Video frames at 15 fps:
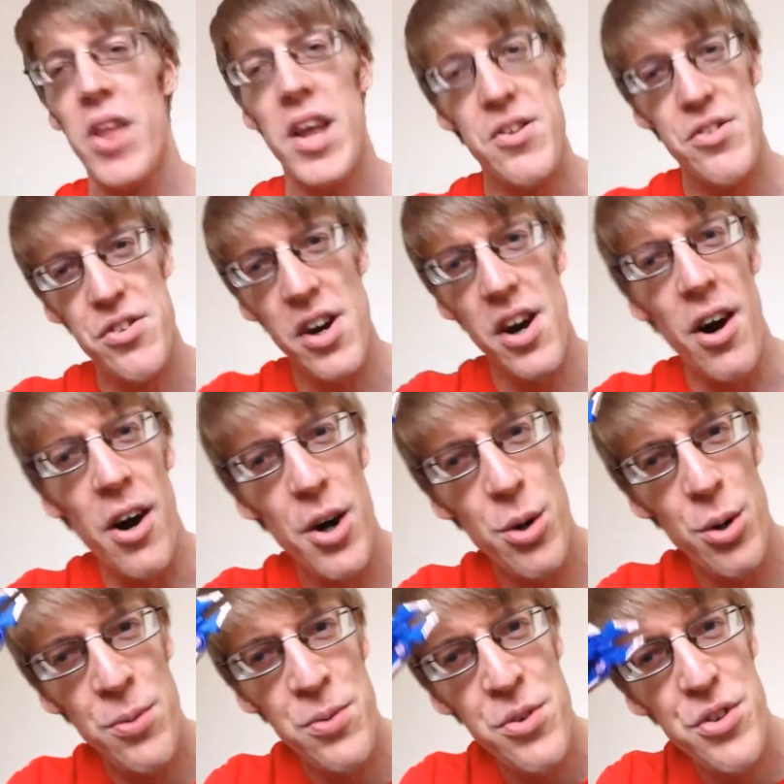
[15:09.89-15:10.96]
it's
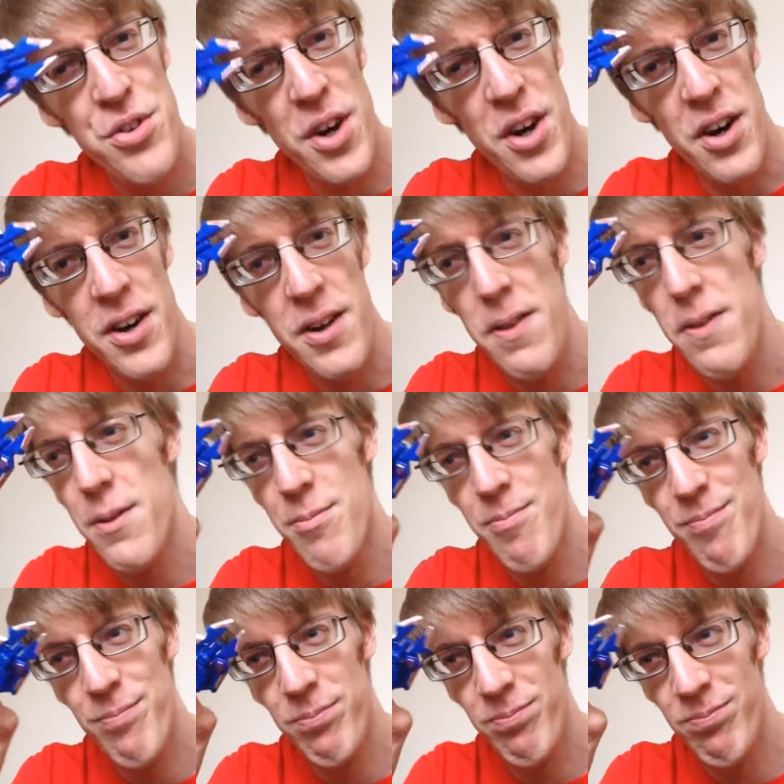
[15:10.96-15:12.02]
Ion Scythe.
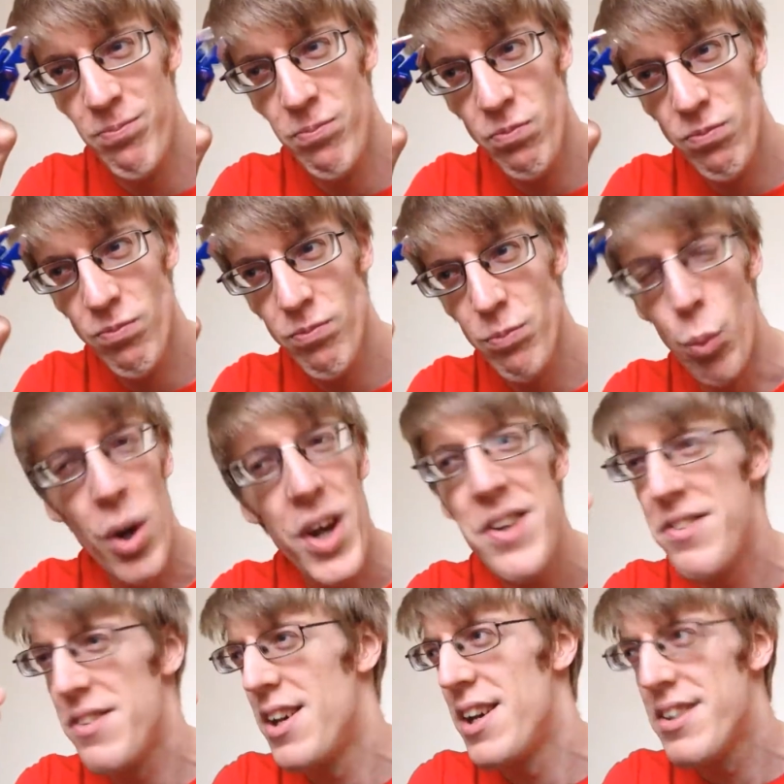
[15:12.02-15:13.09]
What
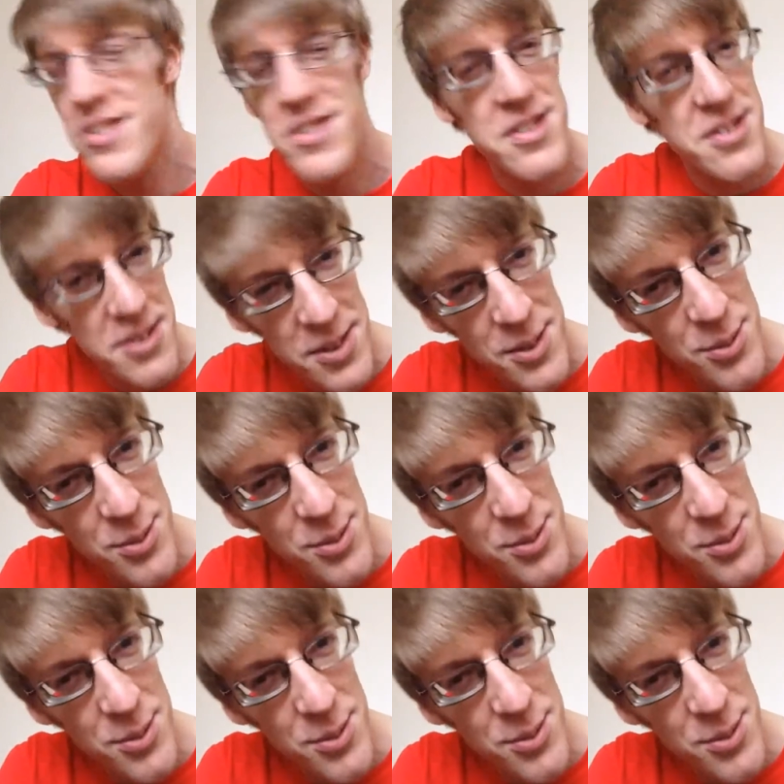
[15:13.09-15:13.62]
is this?